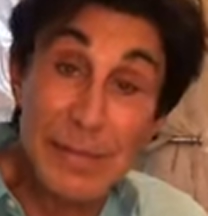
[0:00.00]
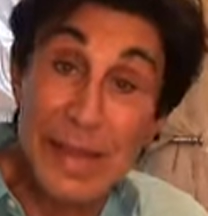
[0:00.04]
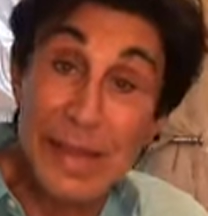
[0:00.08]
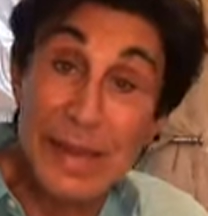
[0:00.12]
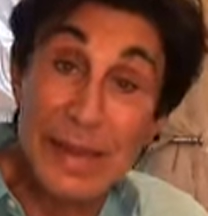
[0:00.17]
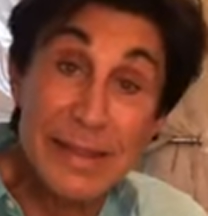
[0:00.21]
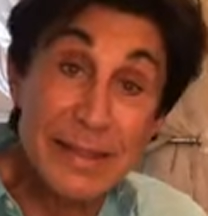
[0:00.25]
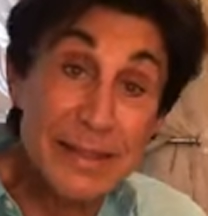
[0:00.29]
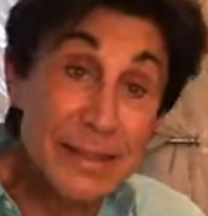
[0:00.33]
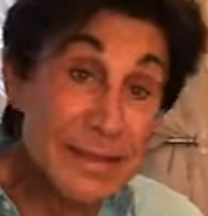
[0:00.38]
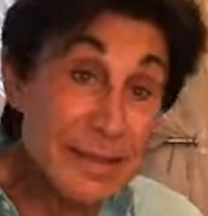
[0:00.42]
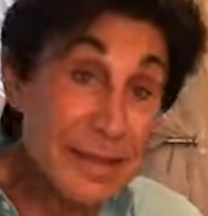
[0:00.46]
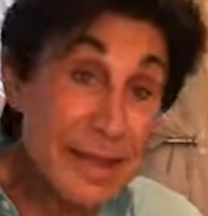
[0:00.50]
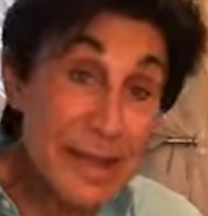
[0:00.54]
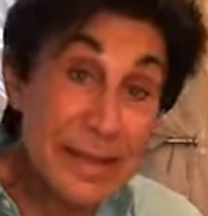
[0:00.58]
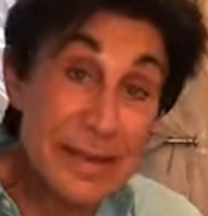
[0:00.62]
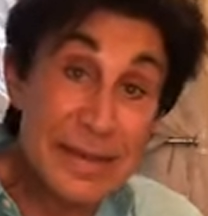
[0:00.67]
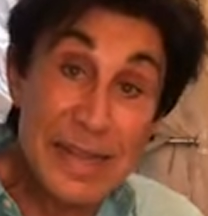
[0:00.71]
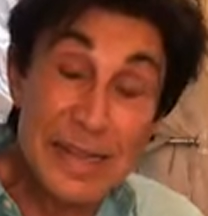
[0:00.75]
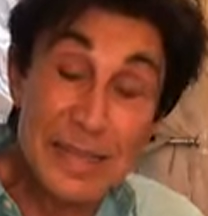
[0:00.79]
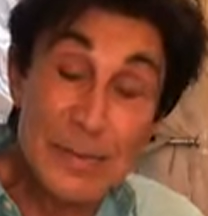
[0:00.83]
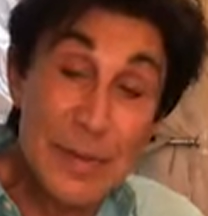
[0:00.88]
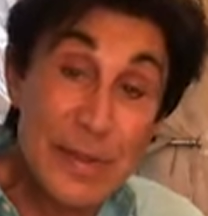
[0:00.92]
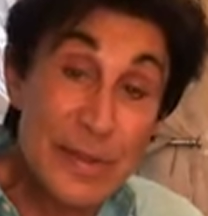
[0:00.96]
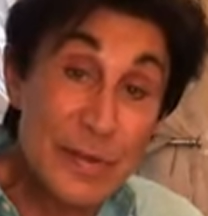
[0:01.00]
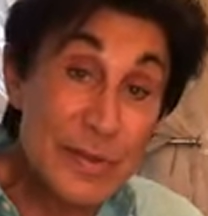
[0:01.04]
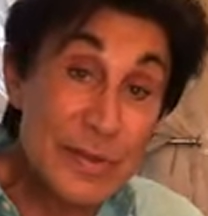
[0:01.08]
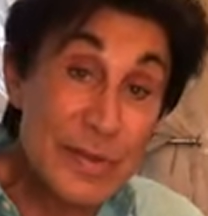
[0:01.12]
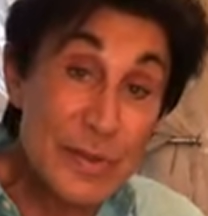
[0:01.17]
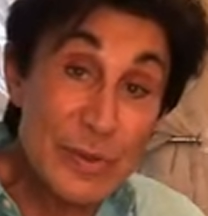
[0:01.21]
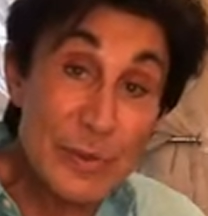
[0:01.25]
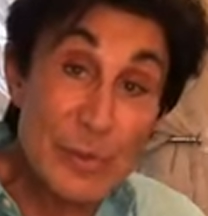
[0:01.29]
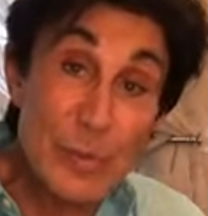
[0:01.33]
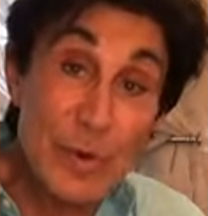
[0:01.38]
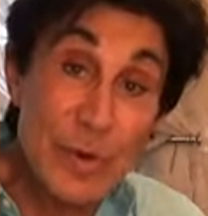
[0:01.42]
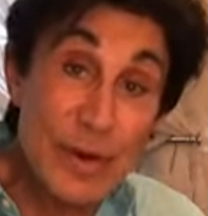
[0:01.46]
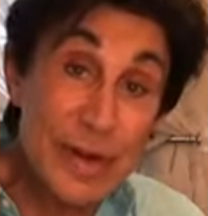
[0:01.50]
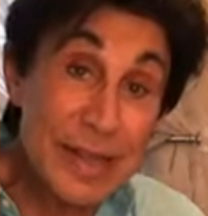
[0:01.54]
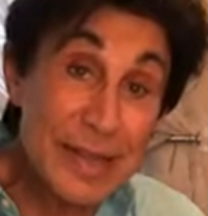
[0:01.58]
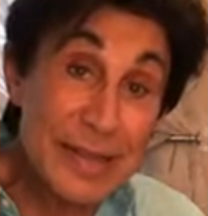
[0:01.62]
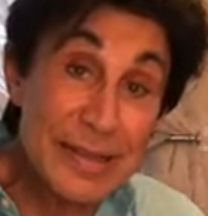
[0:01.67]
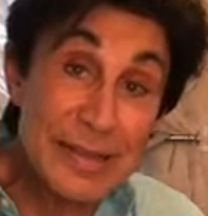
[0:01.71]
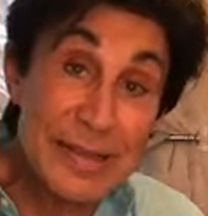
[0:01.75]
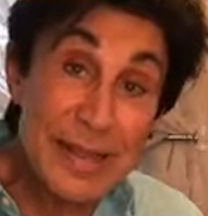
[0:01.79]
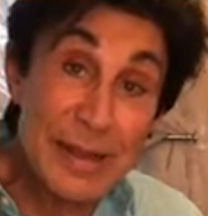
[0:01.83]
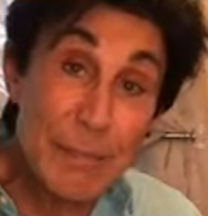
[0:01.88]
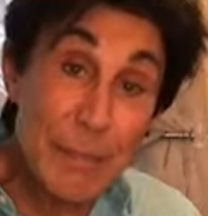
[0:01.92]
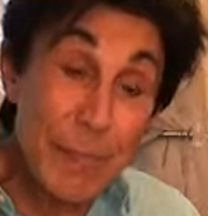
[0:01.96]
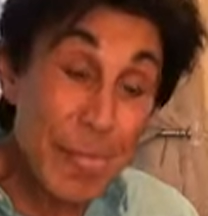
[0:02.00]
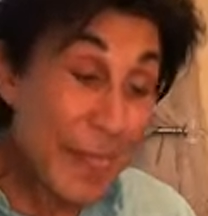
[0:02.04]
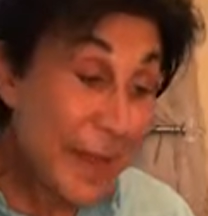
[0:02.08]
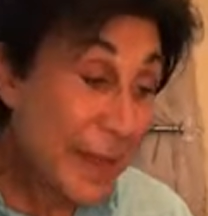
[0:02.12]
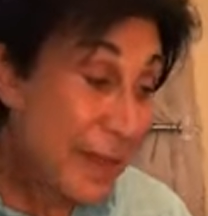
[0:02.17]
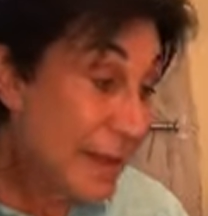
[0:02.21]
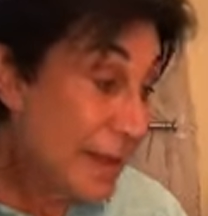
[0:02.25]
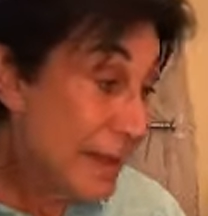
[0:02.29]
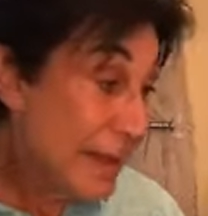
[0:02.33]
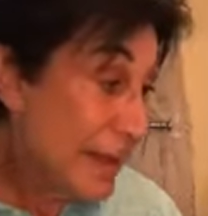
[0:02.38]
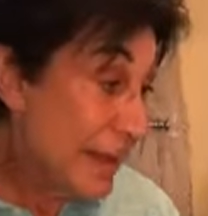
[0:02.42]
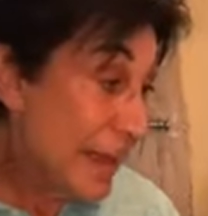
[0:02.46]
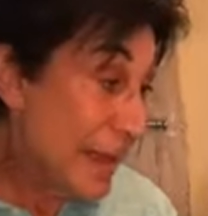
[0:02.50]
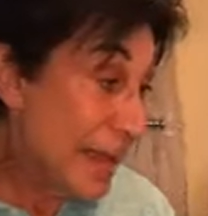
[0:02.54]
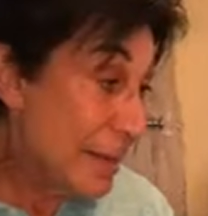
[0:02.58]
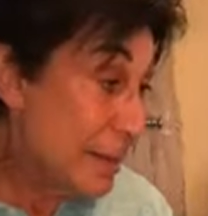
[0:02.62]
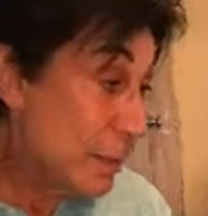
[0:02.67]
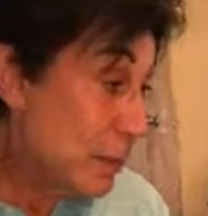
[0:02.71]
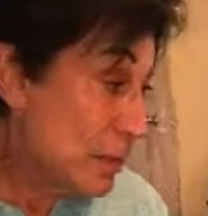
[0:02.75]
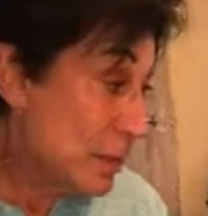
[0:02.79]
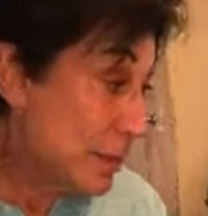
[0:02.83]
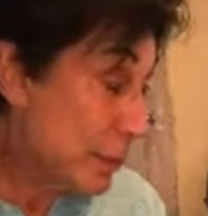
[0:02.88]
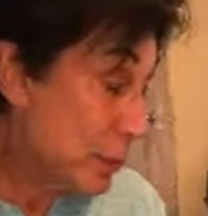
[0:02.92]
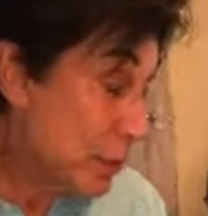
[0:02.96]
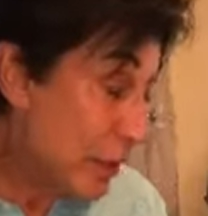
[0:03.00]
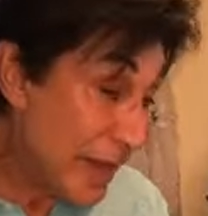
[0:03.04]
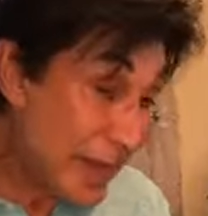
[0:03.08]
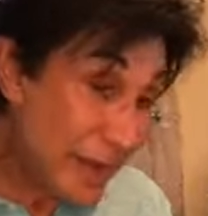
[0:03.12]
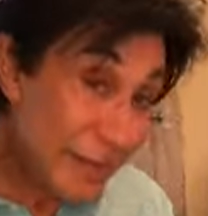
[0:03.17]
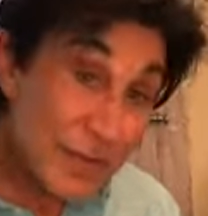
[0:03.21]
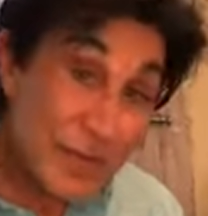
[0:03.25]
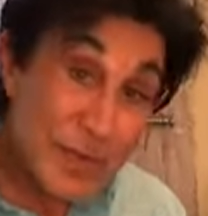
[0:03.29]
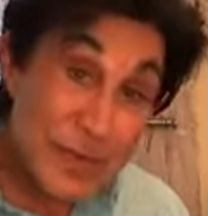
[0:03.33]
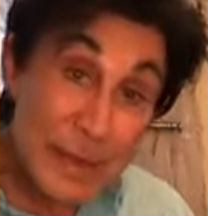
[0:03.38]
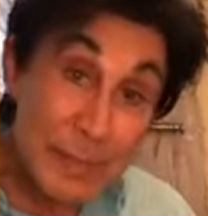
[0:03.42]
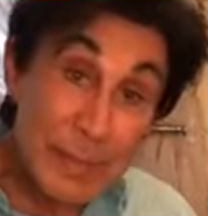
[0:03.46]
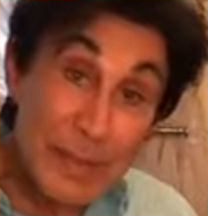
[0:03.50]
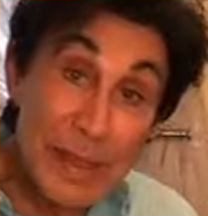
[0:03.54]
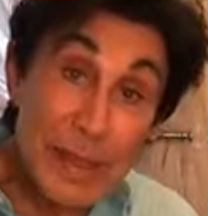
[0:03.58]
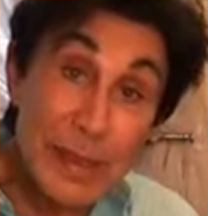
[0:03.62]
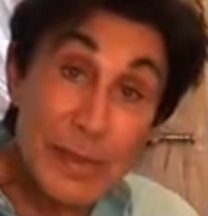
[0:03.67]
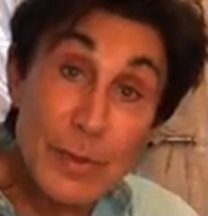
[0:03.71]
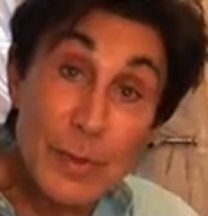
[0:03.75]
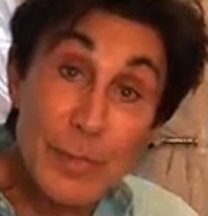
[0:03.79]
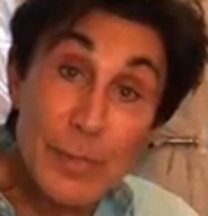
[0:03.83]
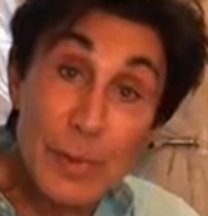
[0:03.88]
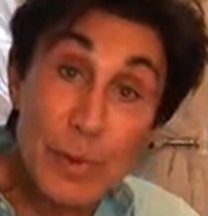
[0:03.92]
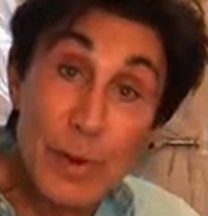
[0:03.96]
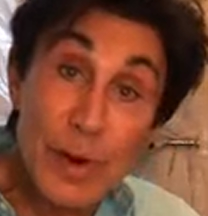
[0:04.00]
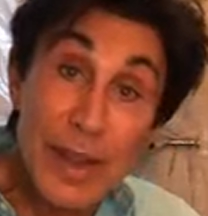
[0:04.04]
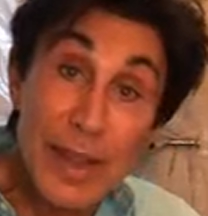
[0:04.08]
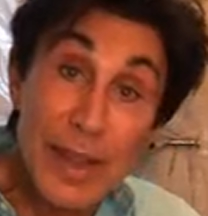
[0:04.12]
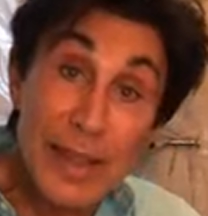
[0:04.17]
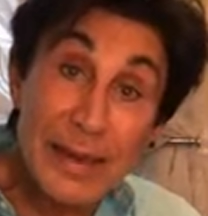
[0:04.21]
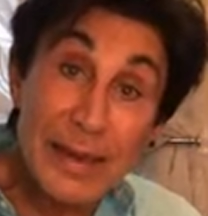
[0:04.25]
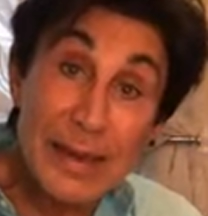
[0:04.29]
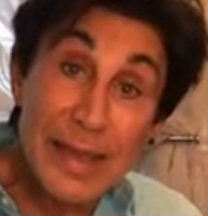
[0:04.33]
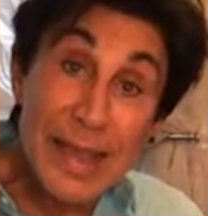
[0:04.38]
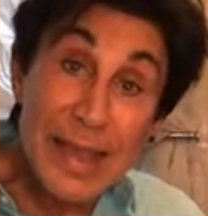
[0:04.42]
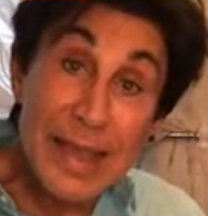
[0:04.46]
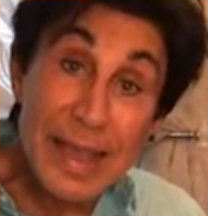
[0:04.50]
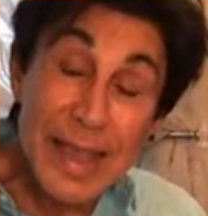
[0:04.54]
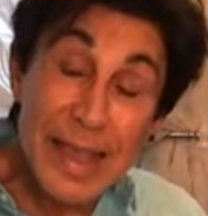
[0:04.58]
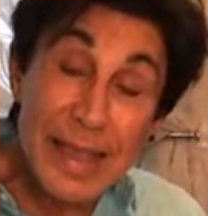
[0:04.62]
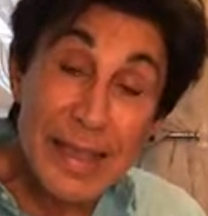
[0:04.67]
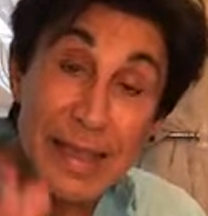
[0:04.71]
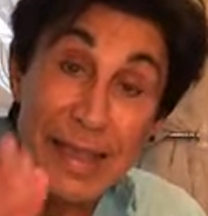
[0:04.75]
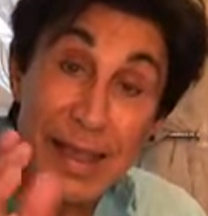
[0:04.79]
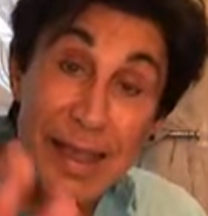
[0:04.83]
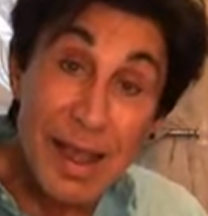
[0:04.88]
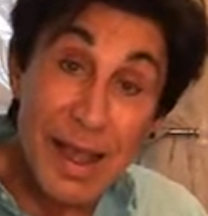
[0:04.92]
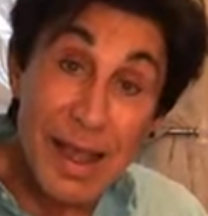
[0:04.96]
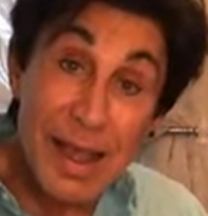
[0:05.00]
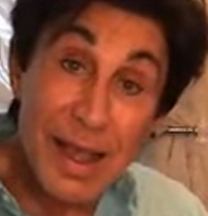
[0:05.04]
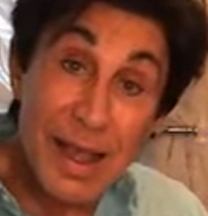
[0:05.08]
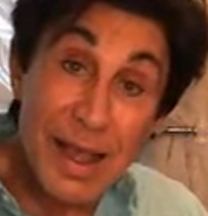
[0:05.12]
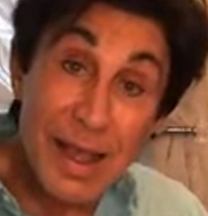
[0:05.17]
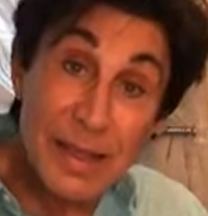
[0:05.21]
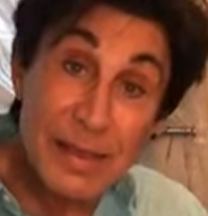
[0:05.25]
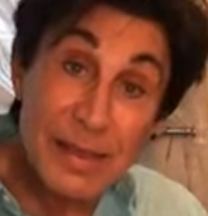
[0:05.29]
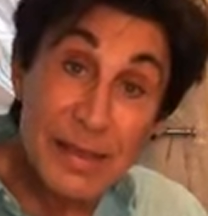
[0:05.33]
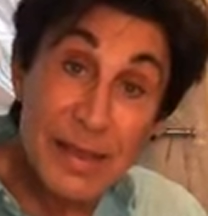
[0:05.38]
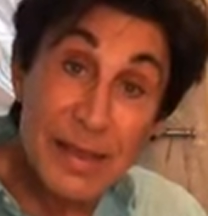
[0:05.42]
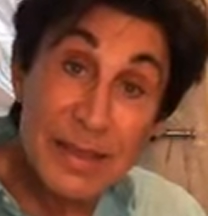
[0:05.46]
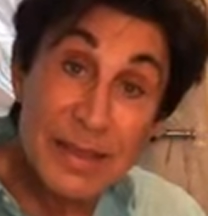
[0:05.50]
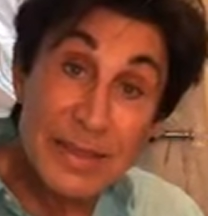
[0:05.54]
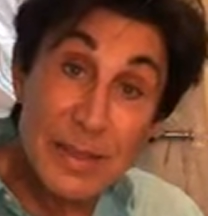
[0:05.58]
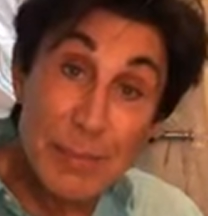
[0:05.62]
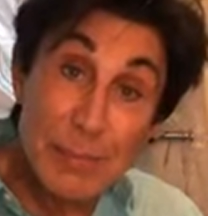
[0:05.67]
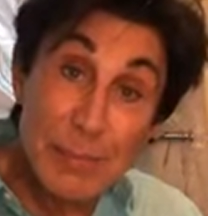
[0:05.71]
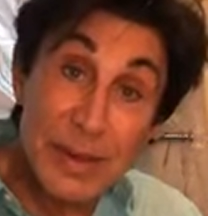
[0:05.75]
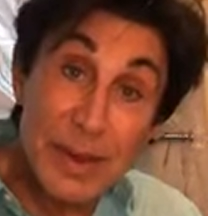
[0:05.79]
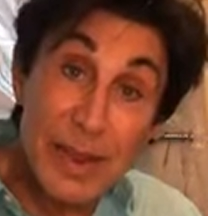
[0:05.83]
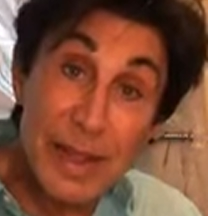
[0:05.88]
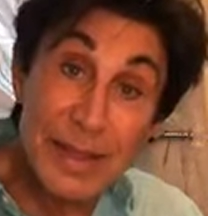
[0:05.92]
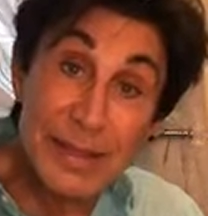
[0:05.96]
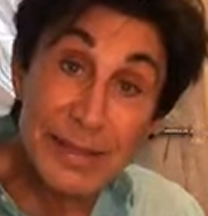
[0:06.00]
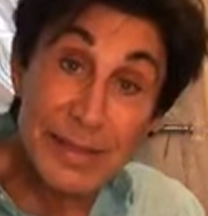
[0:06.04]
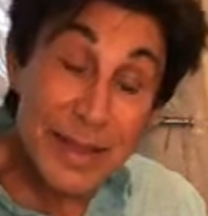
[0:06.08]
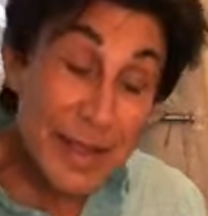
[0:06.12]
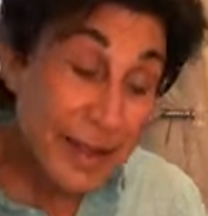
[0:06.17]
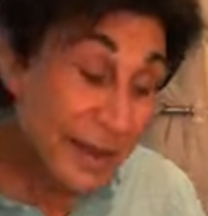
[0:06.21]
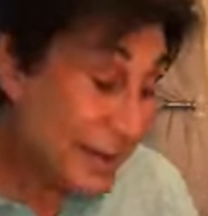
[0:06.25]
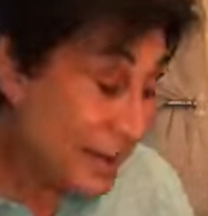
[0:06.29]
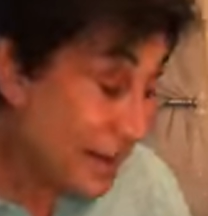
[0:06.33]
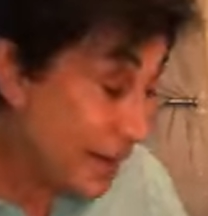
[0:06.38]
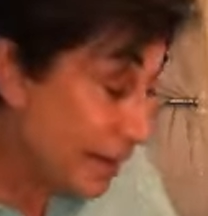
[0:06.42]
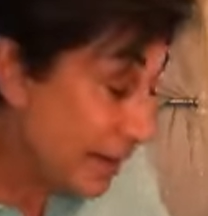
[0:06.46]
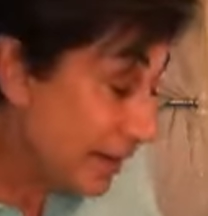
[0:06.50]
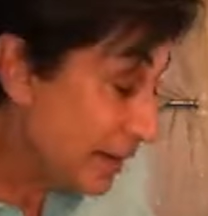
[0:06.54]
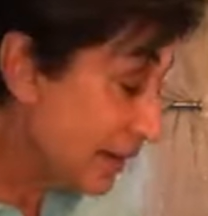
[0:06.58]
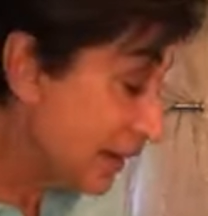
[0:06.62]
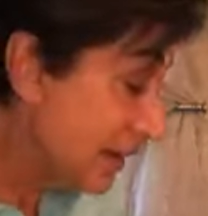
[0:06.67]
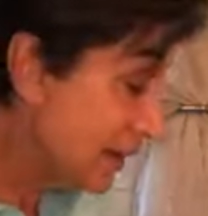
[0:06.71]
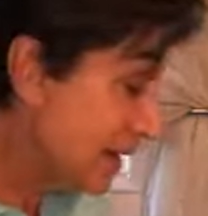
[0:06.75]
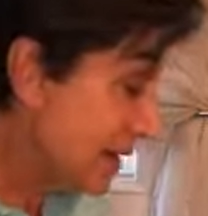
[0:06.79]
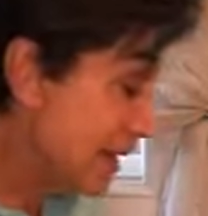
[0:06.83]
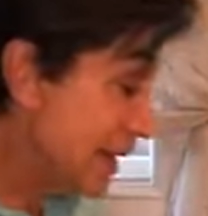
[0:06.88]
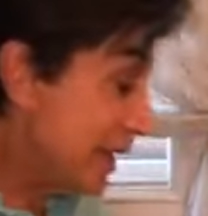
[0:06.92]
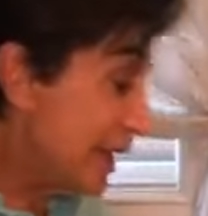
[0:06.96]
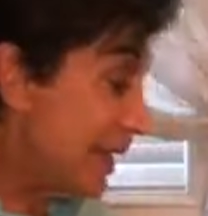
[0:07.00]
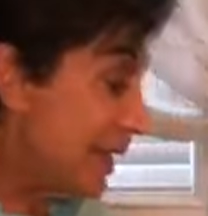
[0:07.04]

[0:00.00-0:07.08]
Some lady texted me just this morning and said, I was praying for something and you prayed and God supplied that need.